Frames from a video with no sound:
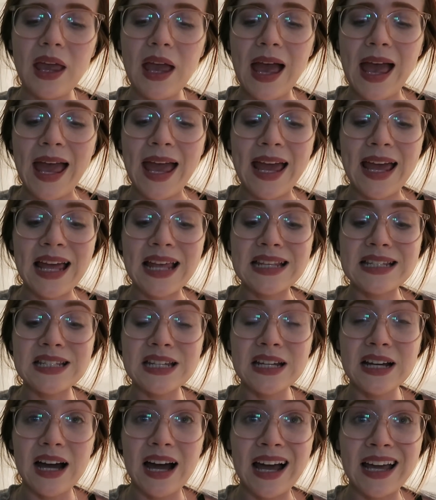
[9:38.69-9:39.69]

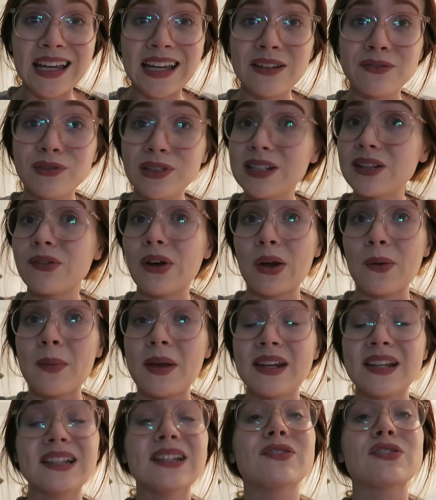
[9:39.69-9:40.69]
And I can really
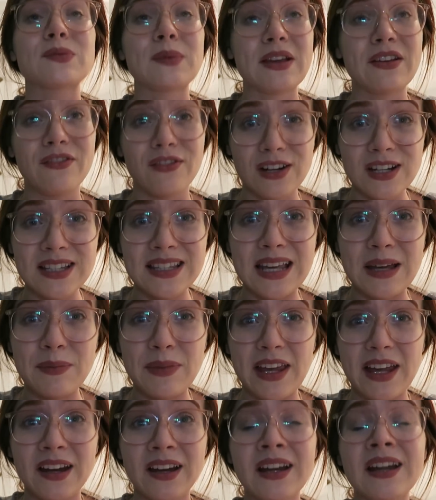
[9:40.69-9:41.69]
recommend it. It was my first
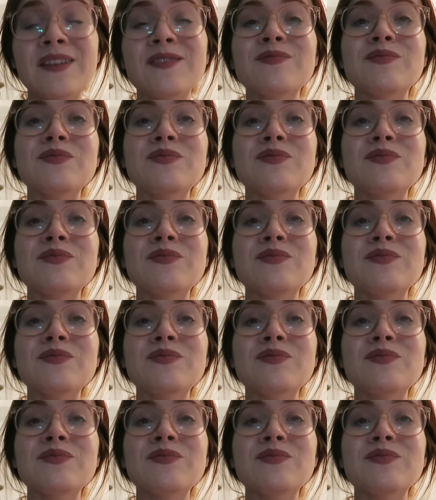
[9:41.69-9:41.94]
time there,